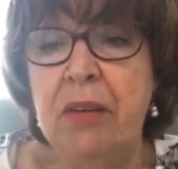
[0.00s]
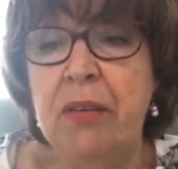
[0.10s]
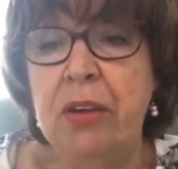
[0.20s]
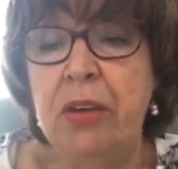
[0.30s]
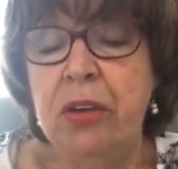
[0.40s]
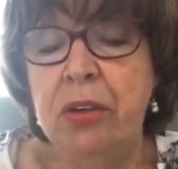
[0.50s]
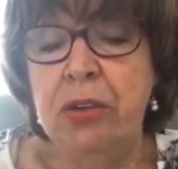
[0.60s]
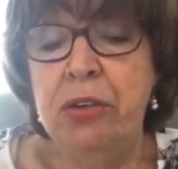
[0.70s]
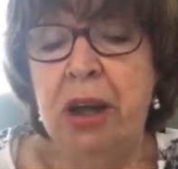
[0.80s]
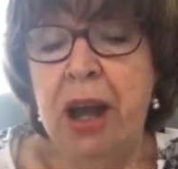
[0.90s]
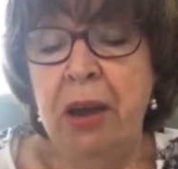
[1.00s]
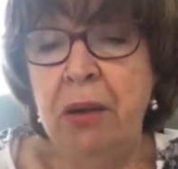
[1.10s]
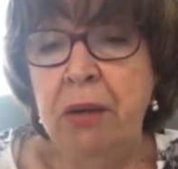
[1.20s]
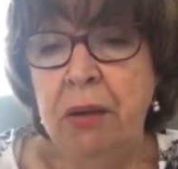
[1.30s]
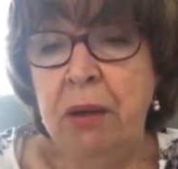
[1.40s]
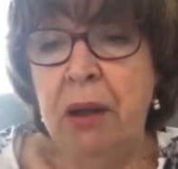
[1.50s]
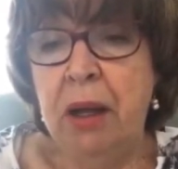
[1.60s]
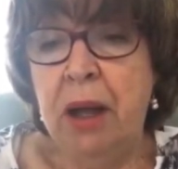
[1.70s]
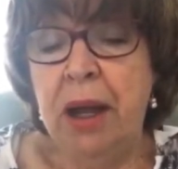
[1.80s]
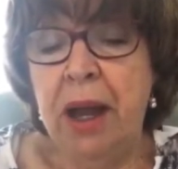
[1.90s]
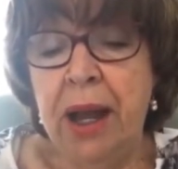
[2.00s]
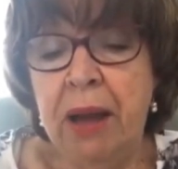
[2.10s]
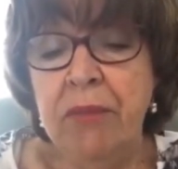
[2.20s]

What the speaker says: that you could rely on. And I have